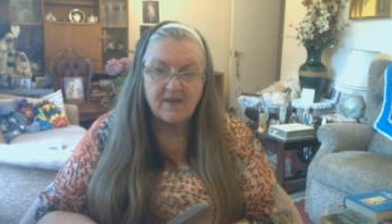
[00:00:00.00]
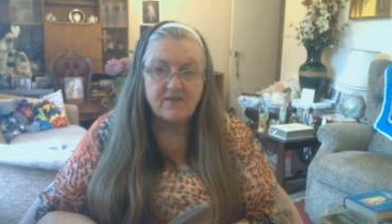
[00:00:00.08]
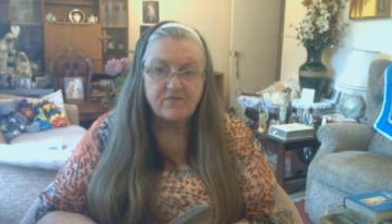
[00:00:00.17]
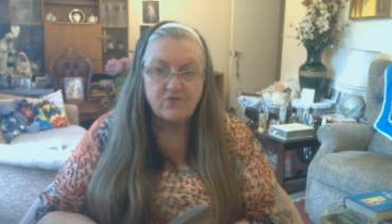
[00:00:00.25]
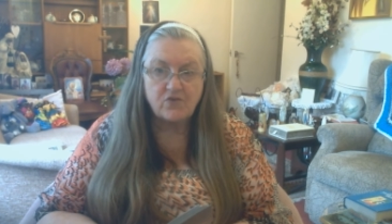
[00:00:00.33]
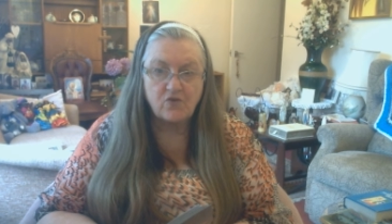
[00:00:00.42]
If
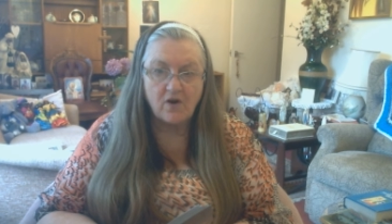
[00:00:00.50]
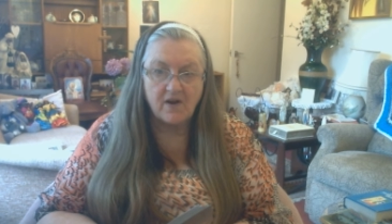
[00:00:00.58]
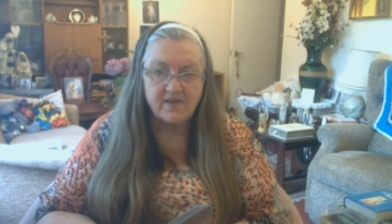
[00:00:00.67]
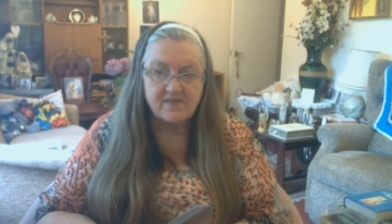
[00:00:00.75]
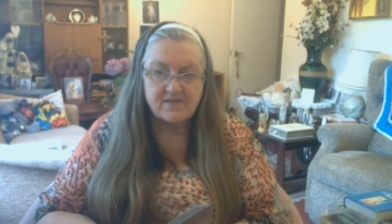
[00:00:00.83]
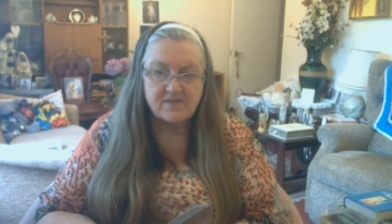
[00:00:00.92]

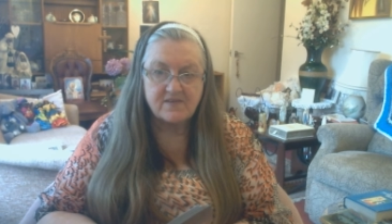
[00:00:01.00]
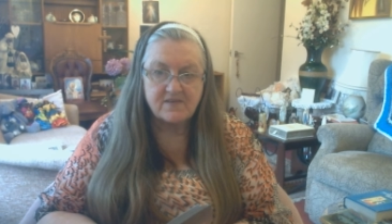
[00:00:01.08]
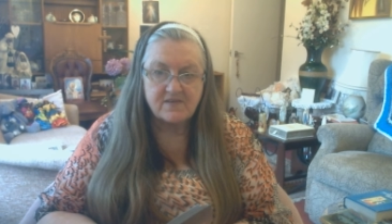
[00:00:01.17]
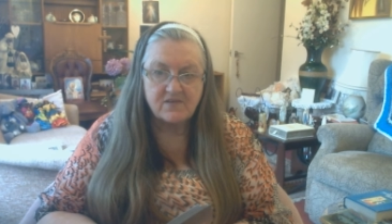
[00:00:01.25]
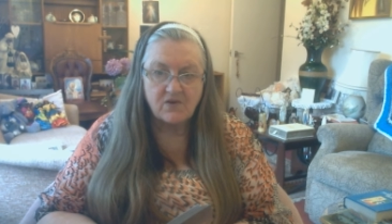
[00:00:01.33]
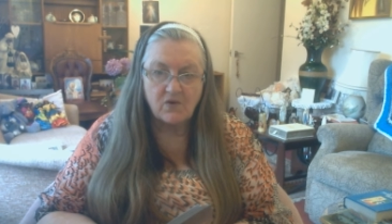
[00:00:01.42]
Christ
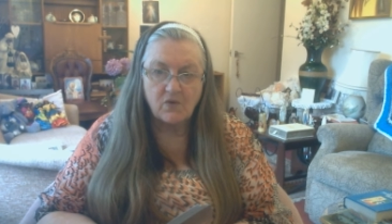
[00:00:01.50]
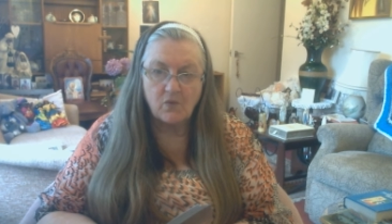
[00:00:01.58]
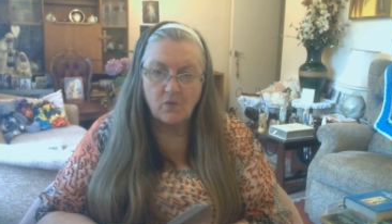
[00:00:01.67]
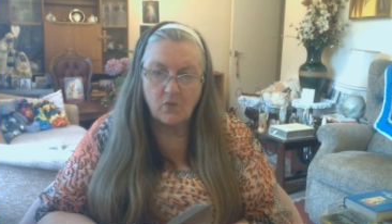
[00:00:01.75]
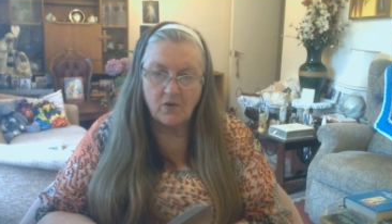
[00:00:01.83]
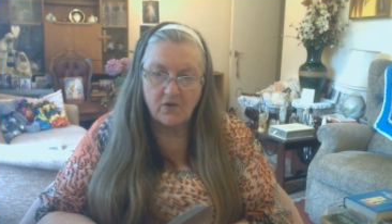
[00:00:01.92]

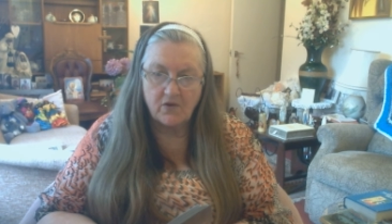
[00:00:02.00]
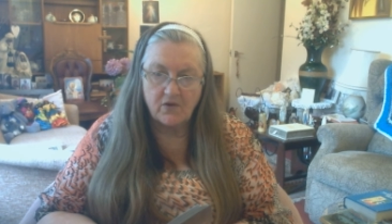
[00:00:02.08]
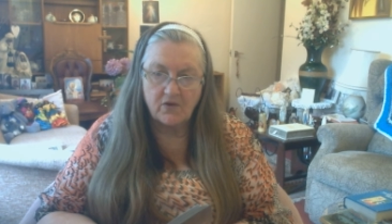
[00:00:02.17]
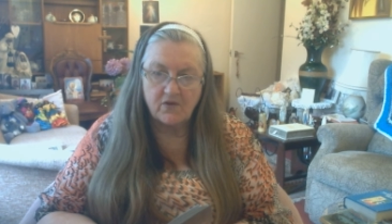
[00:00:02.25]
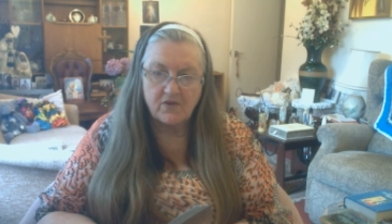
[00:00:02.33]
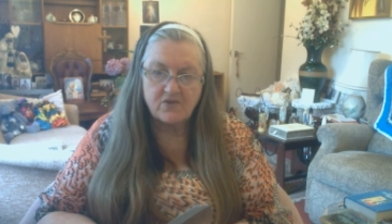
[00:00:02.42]

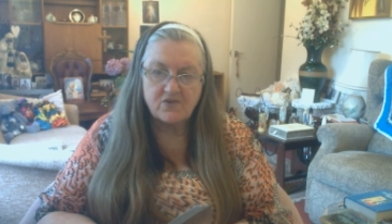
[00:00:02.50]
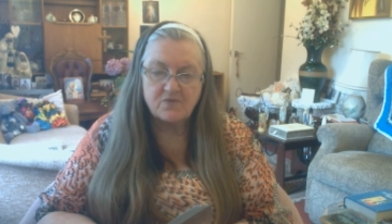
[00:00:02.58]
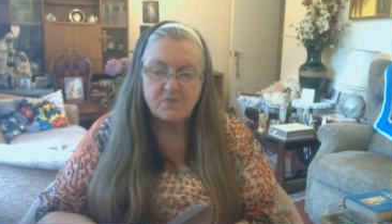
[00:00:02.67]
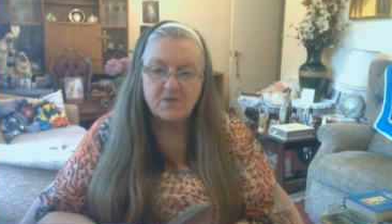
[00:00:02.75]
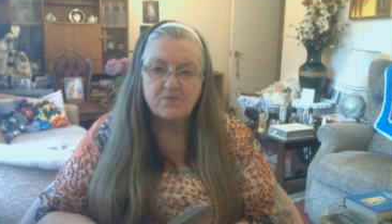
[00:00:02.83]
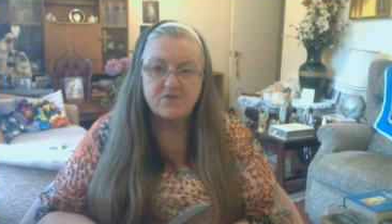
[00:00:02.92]
were to
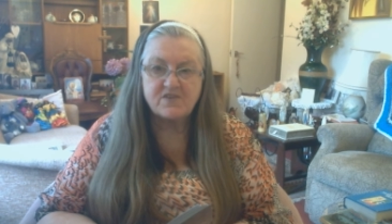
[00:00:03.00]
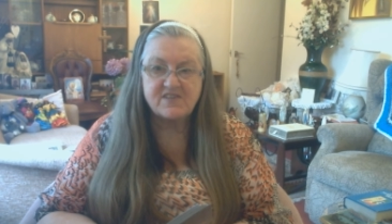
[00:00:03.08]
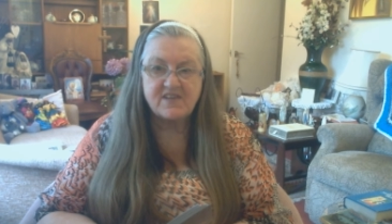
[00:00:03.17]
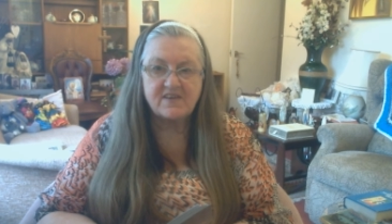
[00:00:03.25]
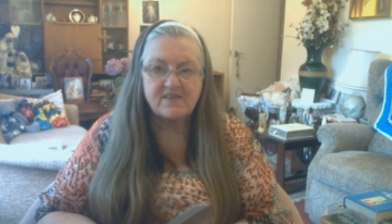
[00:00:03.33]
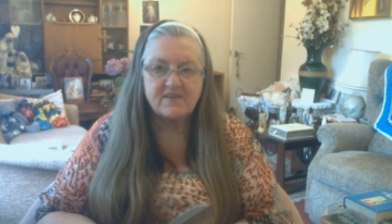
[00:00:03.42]
be
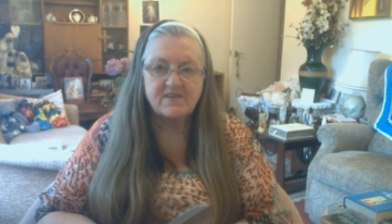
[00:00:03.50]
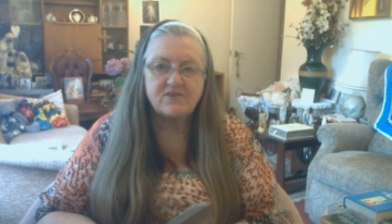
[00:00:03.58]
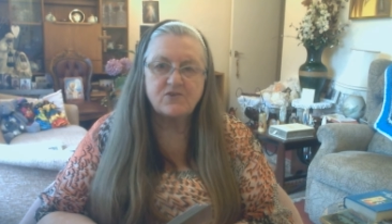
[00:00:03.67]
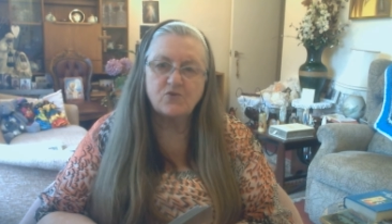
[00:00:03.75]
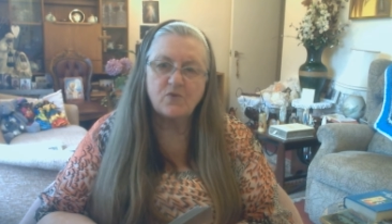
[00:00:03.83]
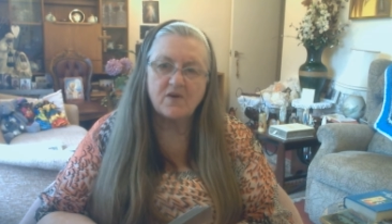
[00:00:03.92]
presented
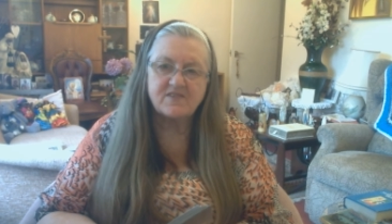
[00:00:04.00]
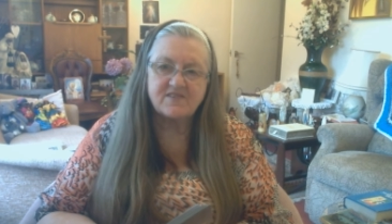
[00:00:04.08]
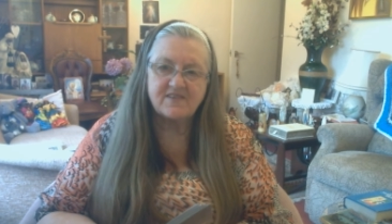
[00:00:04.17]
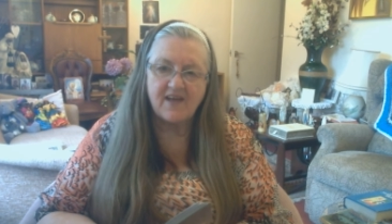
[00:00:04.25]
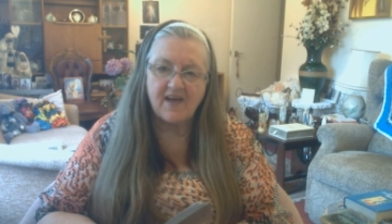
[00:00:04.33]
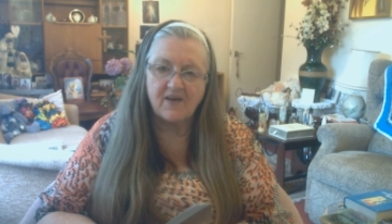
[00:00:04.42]
to us
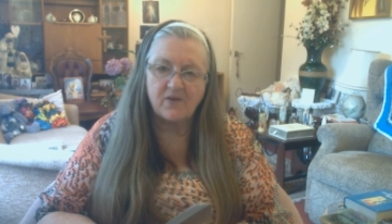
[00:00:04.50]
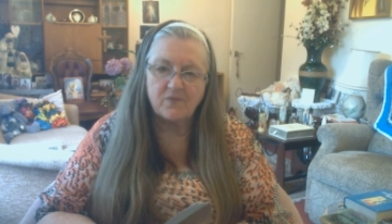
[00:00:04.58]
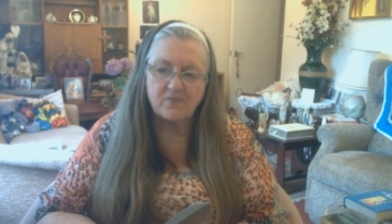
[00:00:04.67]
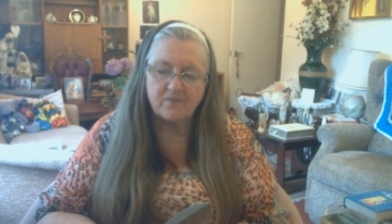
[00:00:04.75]
now